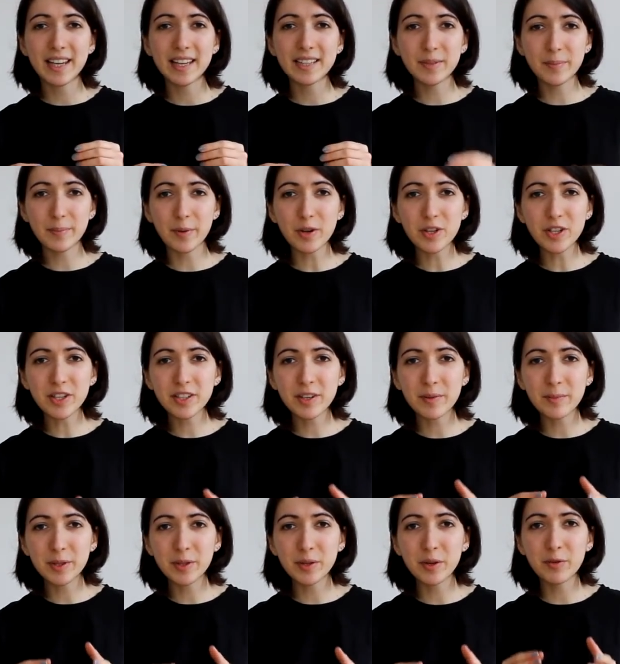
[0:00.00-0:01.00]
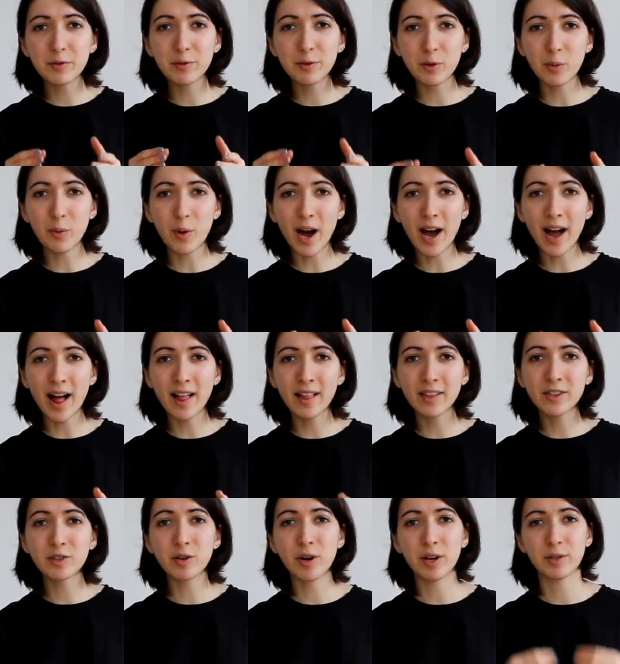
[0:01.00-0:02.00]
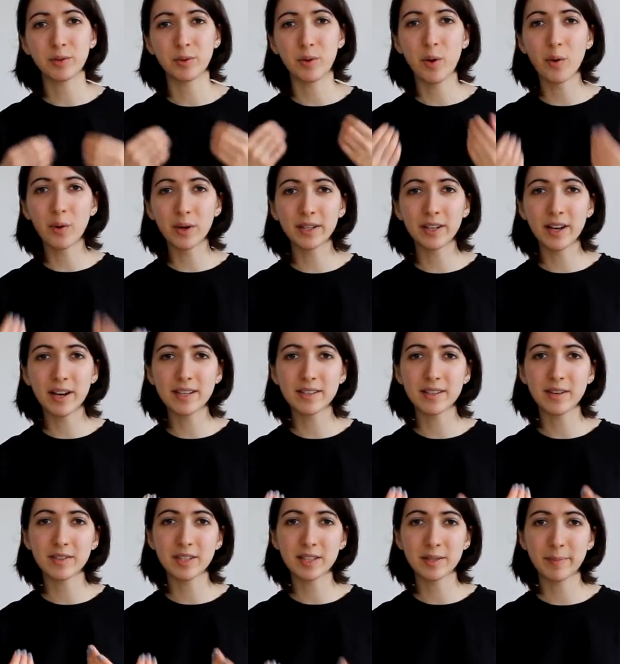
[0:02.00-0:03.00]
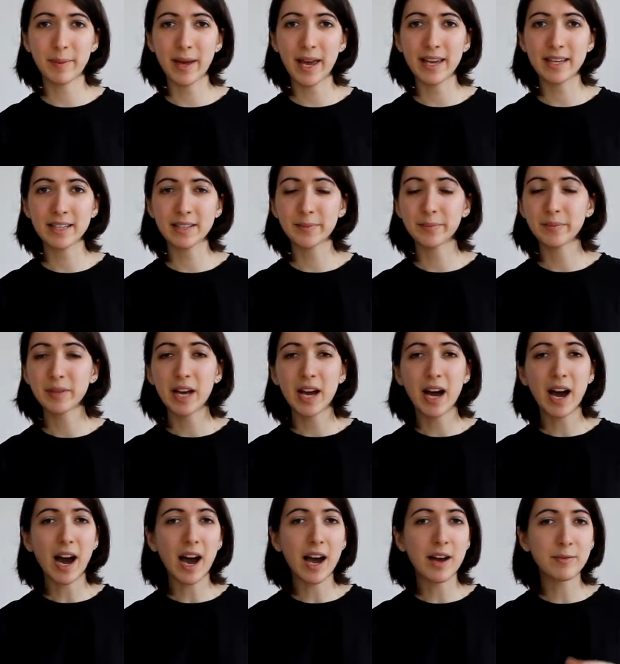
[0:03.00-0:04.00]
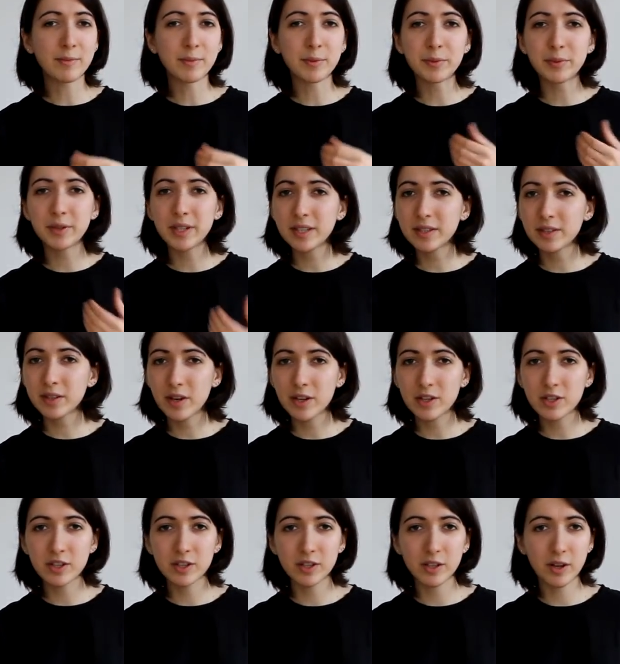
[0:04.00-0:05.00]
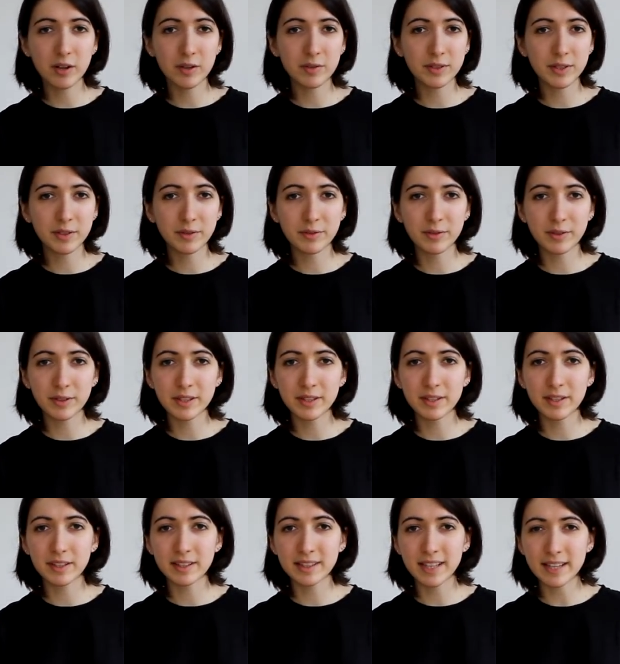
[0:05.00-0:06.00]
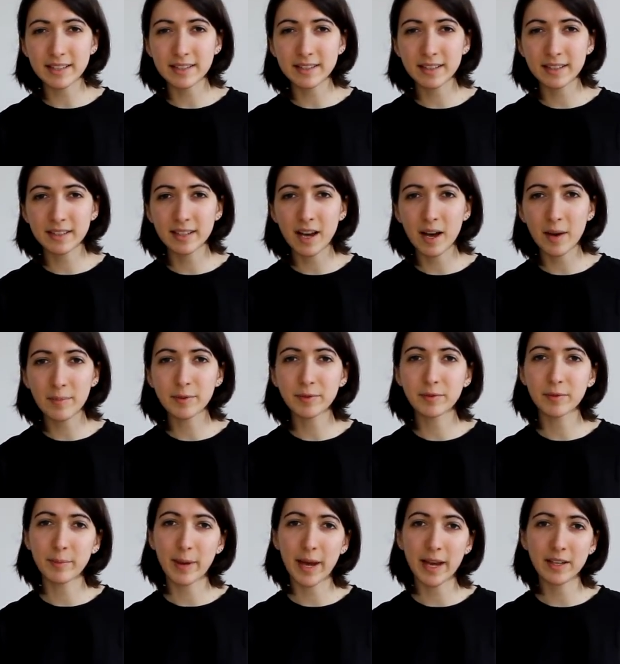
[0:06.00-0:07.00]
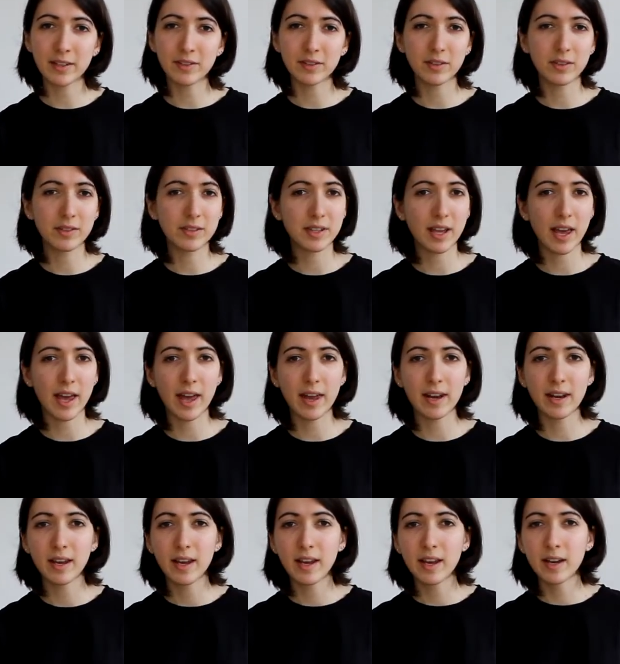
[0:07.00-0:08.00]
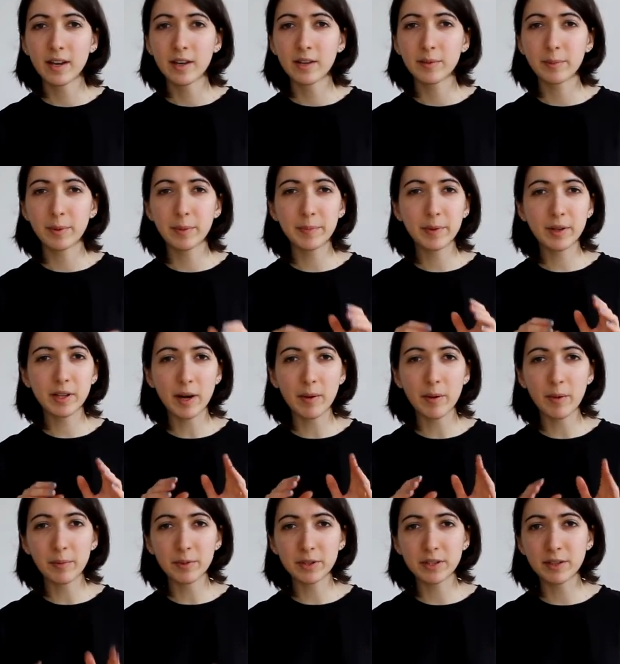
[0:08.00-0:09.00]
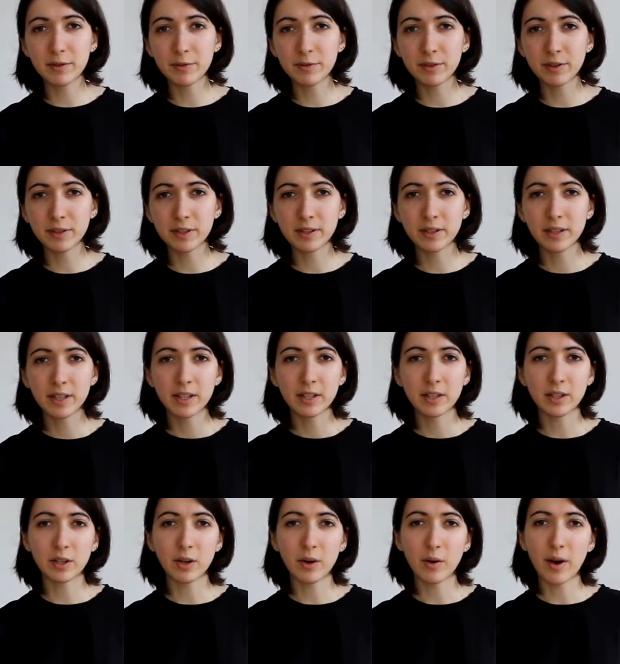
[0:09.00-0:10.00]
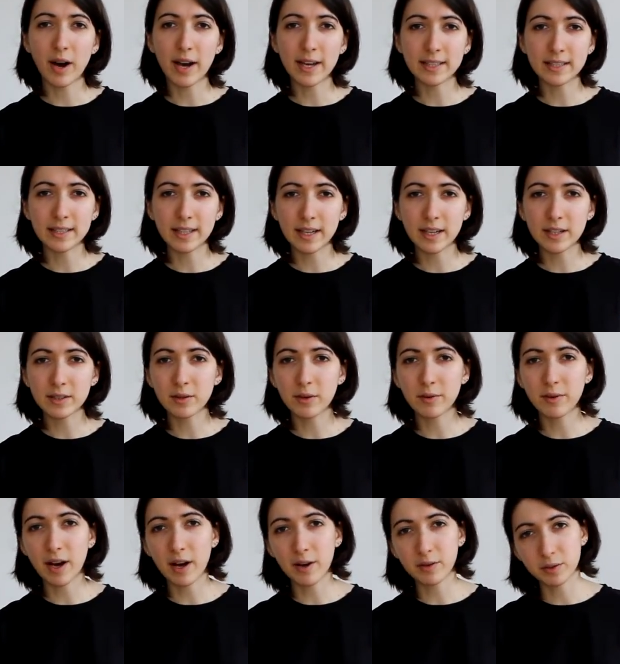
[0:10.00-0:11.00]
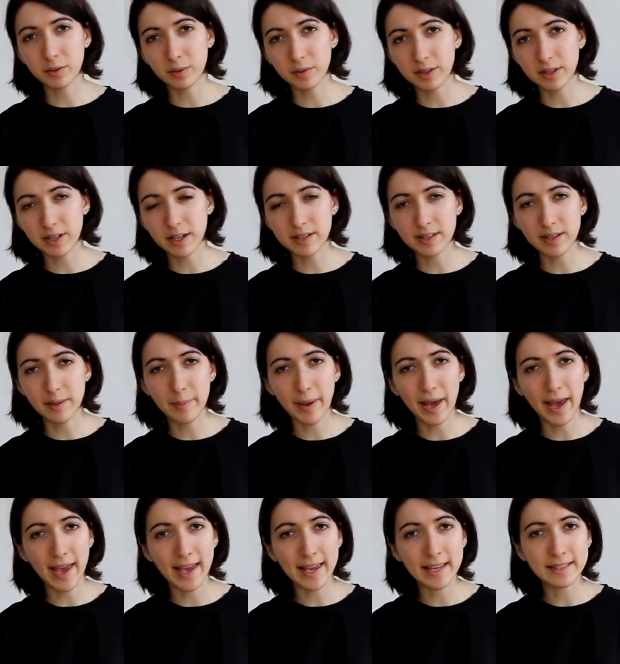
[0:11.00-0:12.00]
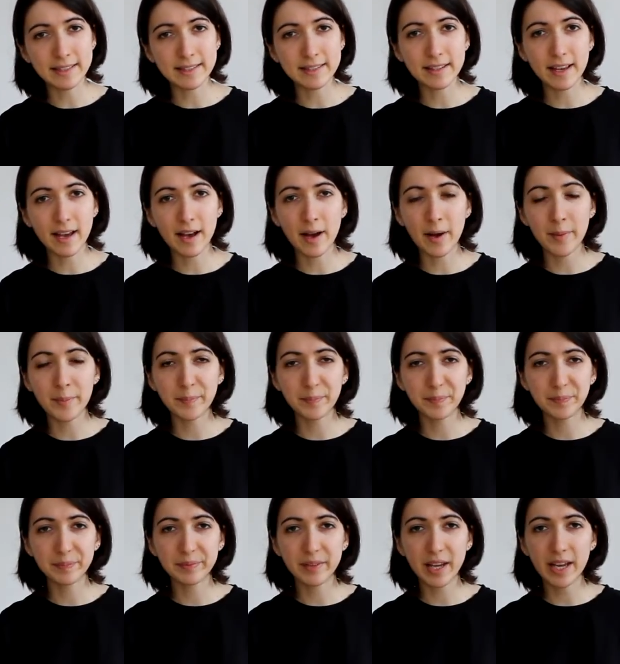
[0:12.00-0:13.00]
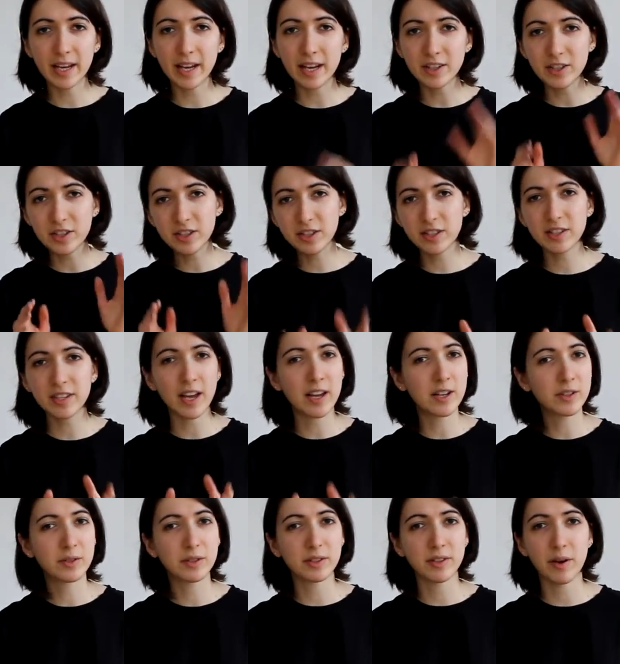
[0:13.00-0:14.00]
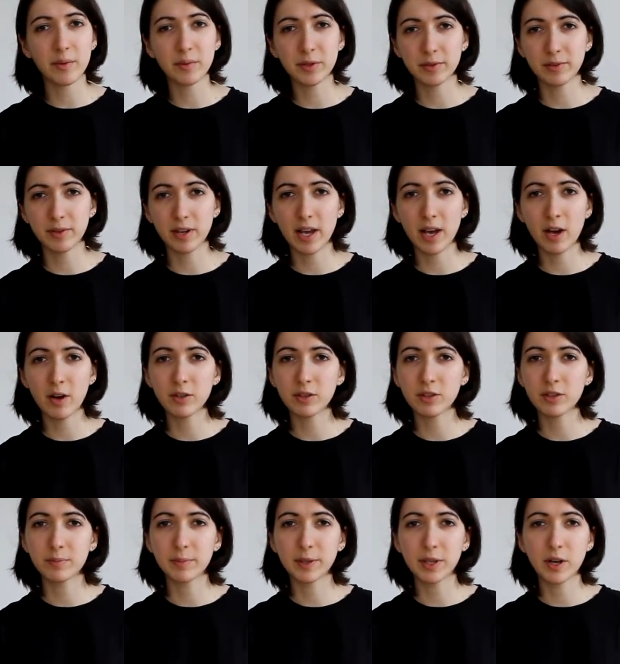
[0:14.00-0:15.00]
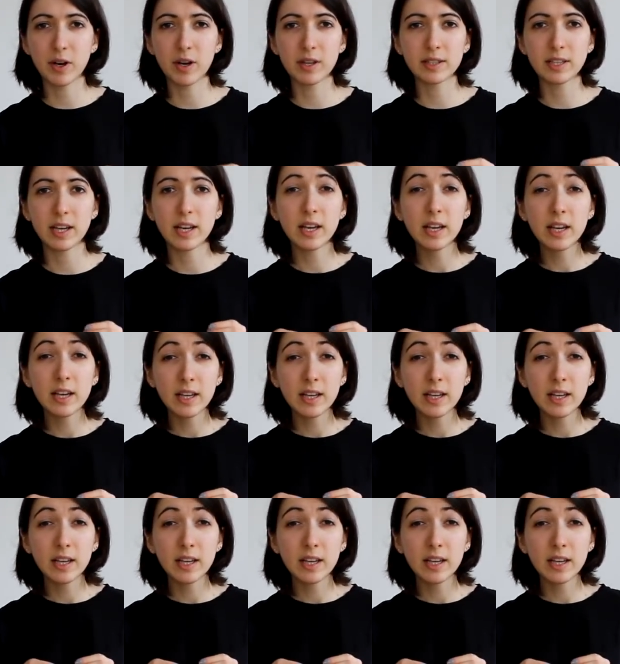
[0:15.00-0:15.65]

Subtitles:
It's a project I've been doing for a while, trying to organize our space. I've been researching a lot of different desk setups for painters, and people come up with different, ideas of how to organize their paints. And I just decided to start with Vallejo just because